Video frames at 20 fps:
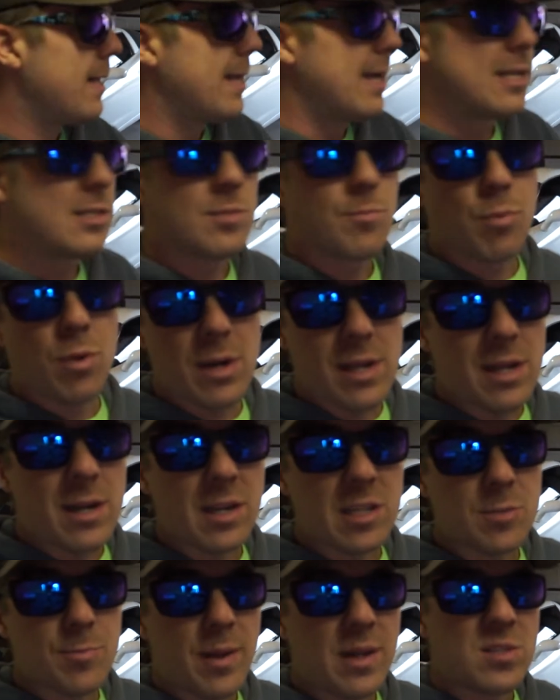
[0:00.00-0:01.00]
It's a pretty
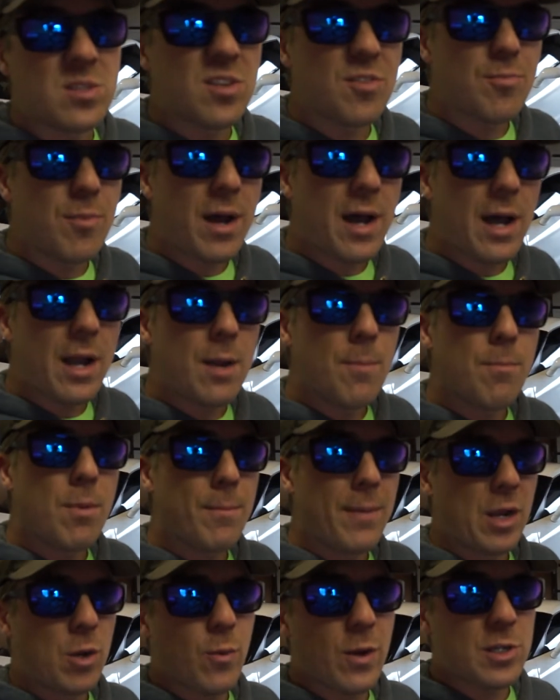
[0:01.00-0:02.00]
inexpensive mod, but
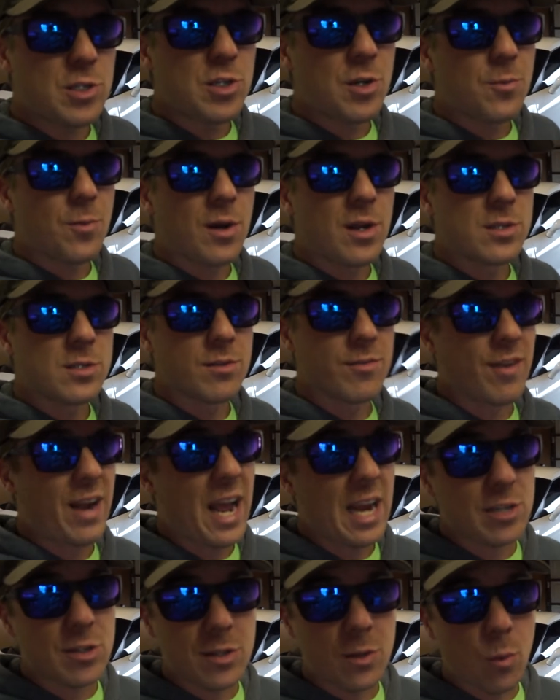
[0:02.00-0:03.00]
my question was if it actually